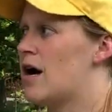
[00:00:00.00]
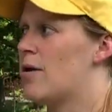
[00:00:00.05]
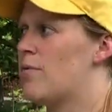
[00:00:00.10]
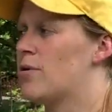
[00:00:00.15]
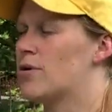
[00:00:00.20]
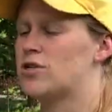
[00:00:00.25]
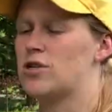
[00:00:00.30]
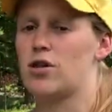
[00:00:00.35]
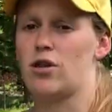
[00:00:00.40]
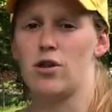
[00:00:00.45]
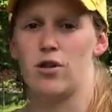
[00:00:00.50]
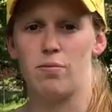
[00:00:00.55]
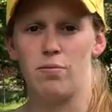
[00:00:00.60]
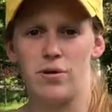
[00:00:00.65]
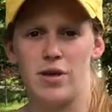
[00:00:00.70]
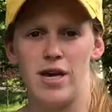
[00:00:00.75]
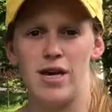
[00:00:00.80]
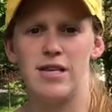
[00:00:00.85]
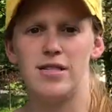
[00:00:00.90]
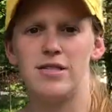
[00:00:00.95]
a particular
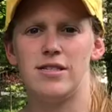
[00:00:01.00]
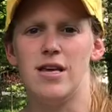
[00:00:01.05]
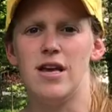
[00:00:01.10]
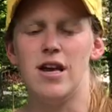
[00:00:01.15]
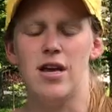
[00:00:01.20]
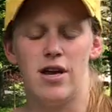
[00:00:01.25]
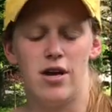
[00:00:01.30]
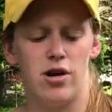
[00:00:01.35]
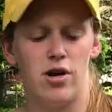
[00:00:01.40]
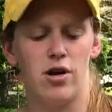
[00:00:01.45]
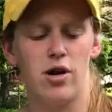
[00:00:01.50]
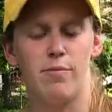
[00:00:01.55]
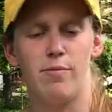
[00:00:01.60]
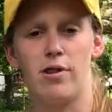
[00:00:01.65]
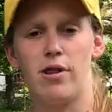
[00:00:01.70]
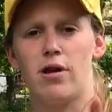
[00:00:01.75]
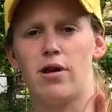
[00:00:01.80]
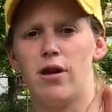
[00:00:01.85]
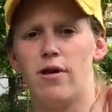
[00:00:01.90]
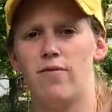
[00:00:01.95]
place. You're going to be
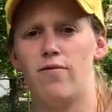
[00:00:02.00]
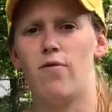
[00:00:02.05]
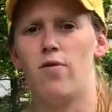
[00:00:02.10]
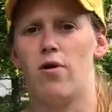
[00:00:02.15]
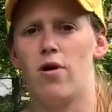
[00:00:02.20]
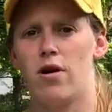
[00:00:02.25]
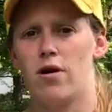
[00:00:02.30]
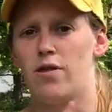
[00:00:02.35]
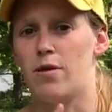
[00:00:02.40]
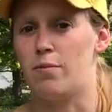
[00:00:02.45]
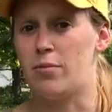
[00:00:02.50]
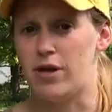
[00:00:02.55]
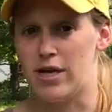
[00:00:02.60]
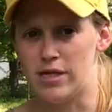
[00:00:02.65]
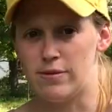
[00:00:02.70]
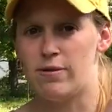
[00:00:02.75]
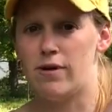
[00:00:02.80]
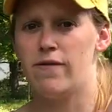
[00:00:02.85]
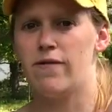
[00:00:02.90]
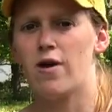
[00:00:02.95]
looking for the
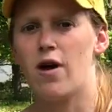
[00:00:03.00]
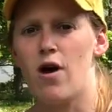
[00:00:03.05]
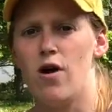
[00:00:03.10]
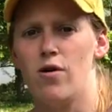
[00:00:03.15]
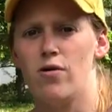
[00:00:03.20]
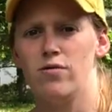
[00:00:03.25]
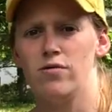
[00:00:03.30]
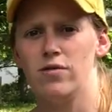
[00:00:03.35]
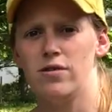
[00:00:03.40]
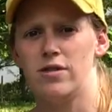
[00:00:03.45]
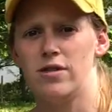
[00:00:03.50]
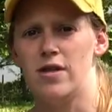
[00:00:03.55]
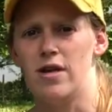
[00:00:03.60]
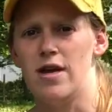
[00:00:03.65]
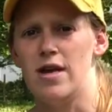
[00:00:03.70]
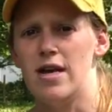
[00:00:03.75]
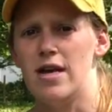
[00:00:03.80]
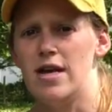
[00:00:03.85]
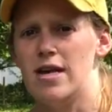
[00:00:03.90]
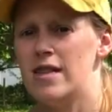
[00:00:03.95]
placement of the cones,
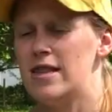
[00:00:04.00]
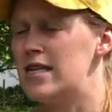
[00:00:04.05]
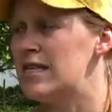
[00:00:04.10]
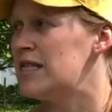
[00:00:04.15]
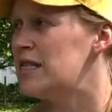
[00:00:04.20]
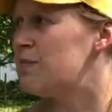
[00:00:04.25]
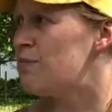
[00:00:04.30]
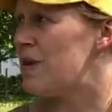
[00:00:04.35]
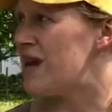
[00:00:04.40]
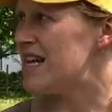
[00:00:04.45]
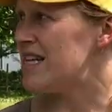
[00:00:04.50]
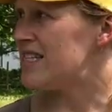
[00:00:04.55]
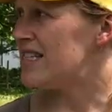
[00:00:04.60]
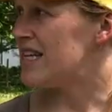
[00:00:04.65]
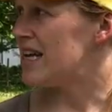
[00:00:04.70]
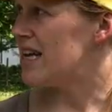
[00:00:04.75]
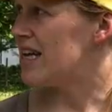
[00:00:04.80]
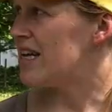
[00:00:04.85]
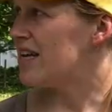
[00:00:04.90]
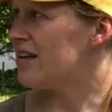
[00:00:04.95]
the
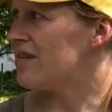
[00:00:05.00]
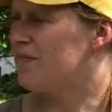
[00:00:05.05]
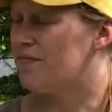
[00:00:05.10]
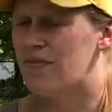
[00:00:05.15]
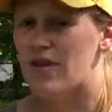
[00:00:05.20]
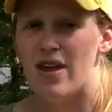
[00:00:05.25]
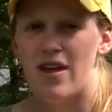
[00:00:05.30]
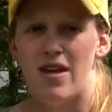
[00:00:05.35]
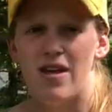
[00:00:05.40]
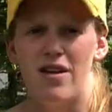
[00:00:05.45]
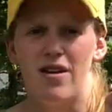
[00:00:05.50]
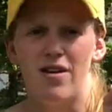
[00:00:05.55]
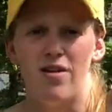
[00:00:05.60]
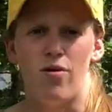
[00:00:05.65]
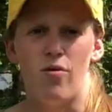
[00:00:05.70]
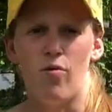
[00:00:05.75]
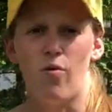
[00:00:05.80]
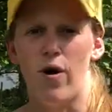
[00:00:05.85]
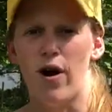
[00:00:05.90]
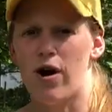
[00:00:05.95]
spacing,
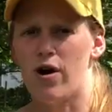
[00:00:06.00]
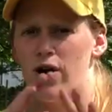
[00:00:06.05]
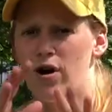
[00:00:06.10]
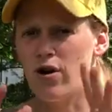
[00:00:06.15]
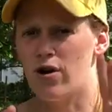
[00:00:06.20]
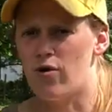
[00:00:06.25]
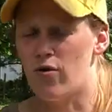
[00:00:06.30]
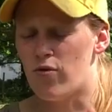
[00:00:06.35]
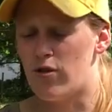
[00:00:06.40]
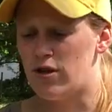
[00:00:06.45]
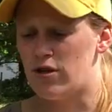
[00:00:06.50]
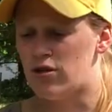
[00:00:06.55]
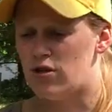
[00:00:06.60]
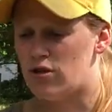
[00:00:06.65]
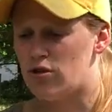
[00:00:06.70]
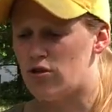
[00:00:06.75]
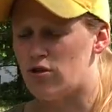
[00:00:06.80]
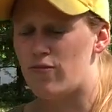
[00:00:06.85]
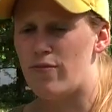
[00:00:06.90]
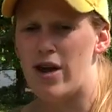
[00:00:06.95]
where you're going
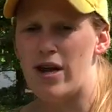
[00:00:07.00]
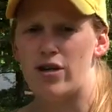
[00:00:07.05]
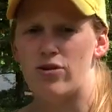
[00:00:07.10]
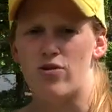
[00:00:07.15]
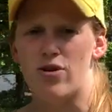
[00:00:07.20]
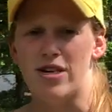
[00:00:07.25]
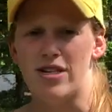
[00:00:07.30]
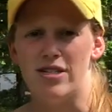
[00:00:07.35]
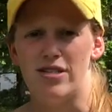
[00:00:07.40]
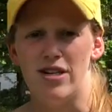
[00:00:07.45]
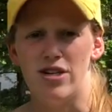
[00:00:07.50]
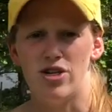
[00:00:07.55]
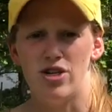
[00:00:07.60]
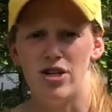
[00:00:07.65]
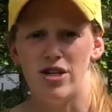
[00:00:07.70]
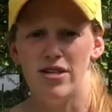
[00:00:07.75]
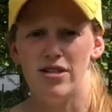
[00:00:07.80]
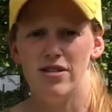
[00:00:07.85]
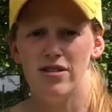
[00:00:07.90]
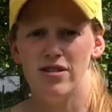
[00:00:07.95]
to make
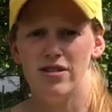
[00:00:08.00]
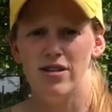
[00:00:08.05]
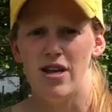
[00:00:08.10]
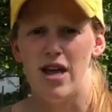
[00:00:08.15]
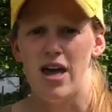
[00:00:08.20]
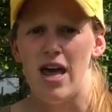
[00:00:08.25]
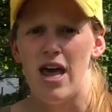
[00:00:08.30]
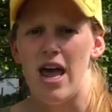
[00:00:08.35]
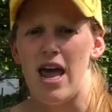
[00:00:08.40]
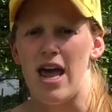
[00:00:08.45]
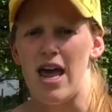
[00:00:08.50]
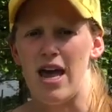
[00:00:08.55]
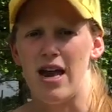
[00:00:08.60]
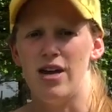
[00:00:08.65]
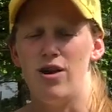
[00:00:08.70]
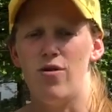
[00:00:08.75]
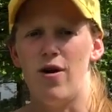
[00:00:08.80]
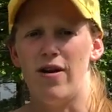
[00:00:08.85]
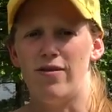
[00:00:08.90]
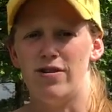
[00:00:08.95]
transitions, and
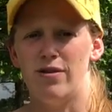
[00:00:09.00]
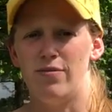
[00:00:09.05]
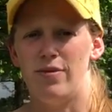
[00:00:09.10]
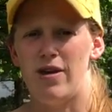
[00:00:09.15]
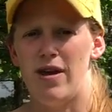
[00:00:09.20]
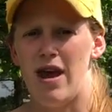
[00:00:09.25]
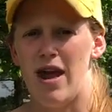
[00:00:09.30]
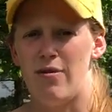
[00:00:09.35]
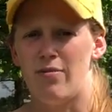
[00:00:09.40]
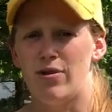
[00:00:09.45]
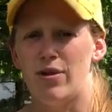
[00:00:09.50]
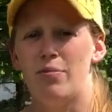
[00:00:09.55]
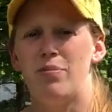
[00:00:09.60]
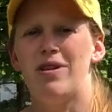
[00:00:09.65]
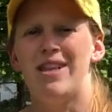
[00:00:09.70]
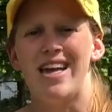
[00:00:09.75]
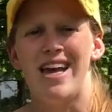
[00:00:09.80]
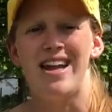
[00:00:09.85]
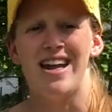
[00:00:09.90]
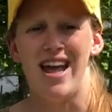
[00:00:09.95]
you have to be able to
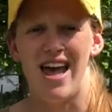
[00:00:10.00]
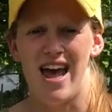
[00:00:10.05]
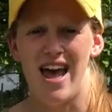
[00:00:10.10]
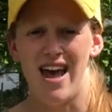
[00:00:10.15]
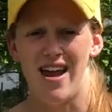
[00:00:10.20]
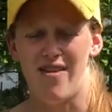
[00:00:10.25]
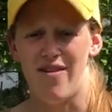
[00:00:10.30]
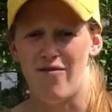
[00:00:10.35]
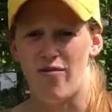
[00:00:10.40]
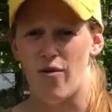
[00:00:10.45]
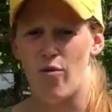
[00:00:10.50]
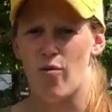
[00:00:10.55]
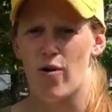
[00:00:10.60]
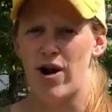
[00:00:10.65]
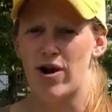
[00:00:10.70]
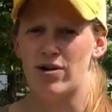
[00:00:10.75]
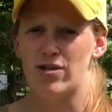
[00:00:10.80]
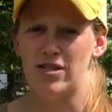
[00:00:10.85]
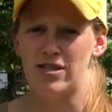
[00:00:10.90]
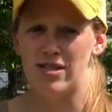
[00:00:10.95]
plan ahead for
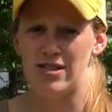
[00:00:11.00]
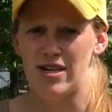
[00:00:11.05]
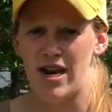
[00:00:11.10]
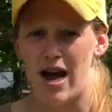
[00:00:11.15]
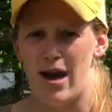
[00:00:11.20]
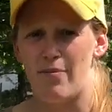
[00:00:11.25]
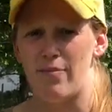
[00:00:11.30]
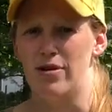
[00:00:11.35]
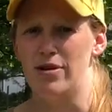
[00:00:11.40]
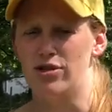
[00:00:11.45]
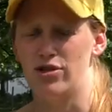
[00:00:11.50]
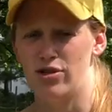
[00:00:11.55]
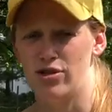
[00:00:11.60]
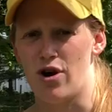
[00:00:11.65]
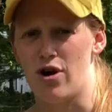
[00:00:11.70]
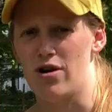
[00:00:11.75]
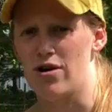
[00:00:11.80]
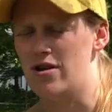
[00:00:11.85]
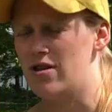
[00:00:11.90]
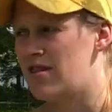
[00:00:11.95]
where to stop and
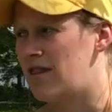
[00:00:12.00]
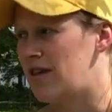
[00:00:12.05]
start and